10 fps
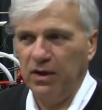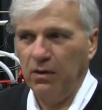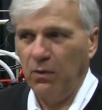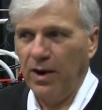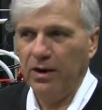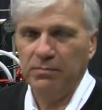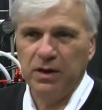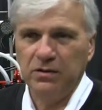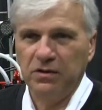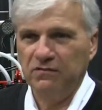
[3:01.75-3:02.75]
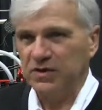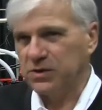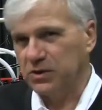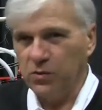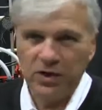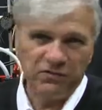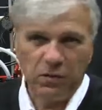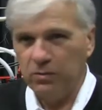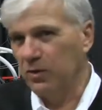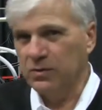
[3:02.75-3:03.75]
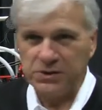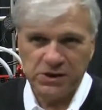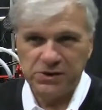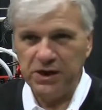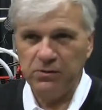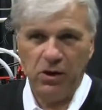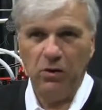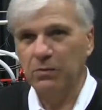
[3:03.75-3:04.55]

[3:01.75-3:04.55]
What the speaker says: a wiring bundle that fits the 24 row, the 16 row,